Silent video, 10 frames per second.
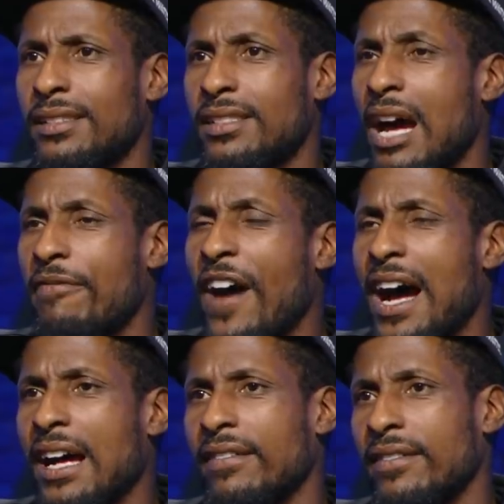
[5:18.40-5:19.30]
top
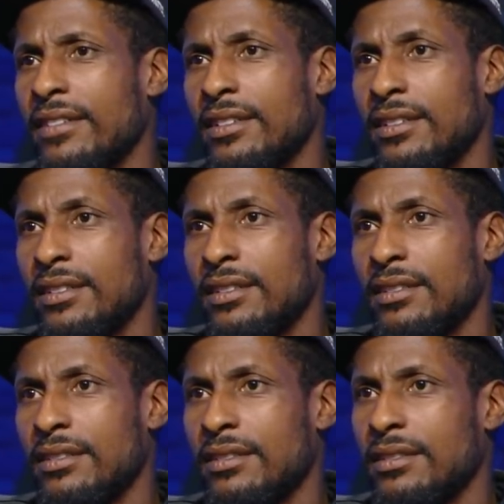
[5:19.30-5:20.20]
5. K-Dot, I like
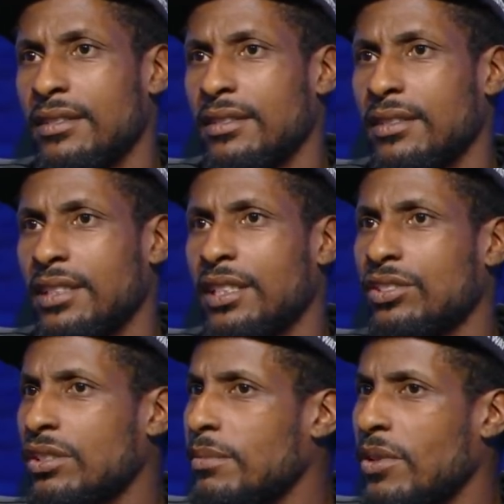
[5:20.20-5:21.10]
that.
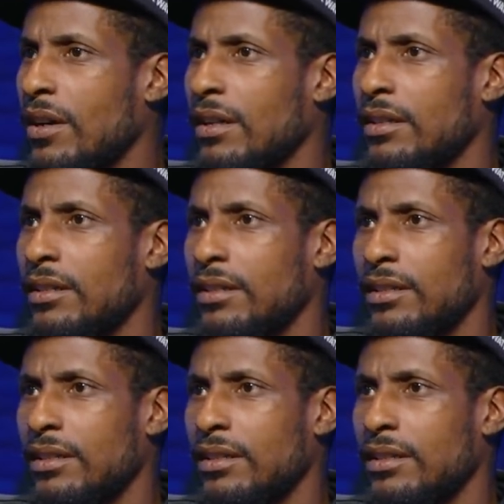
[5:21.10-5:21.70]
Who are your other